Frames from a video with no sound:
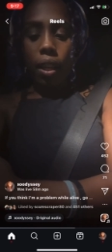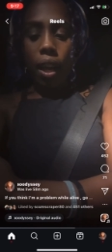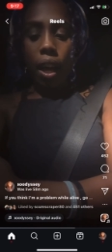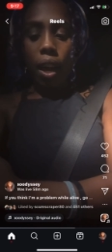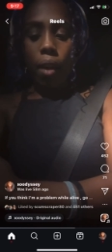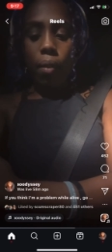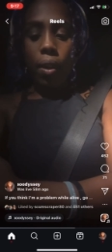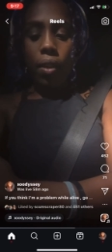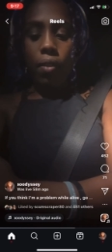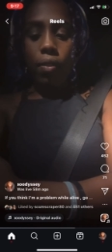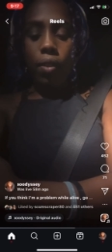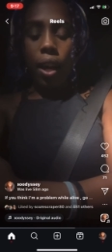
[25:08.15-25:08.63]

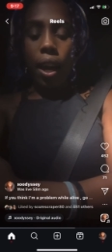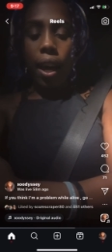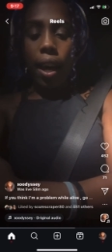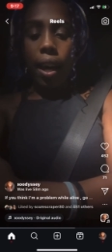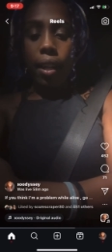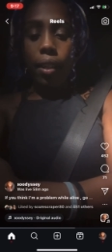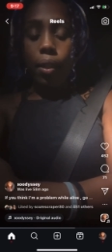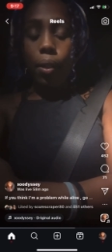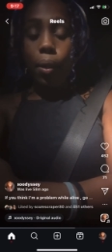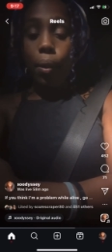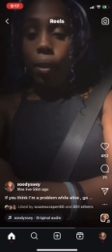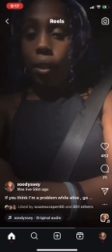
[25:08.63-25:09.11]
However,
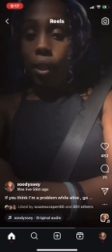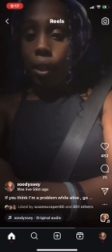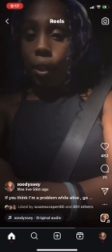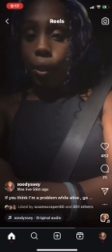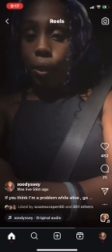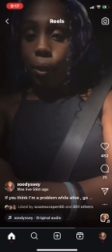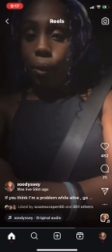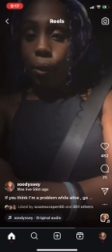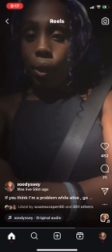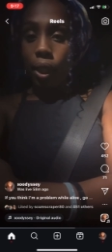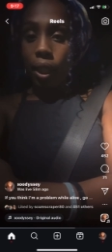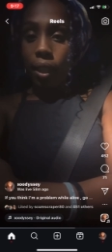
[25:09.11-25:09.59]
I know
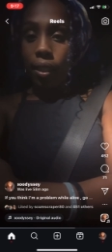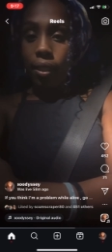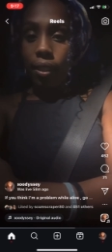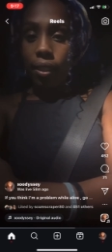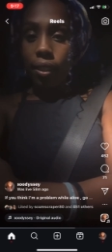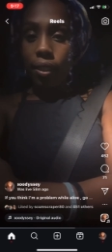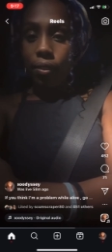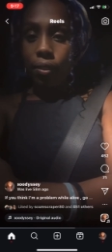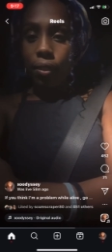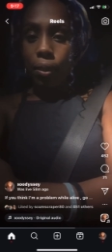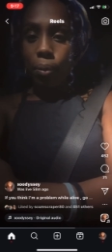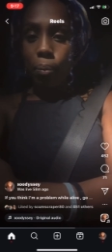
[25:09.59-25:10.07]
there's no
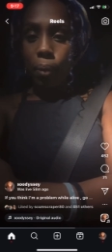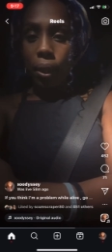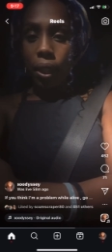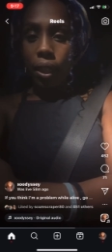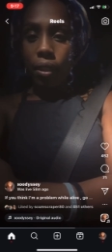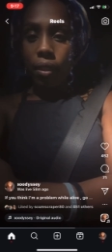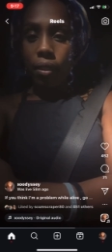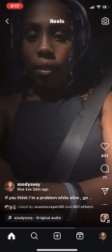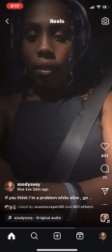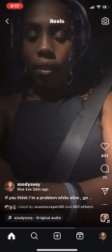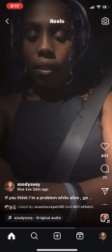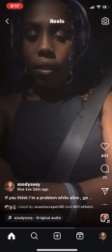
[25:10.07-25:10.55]
justice for
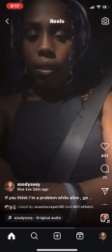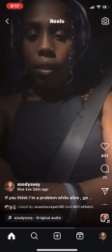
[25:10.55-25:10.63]
me.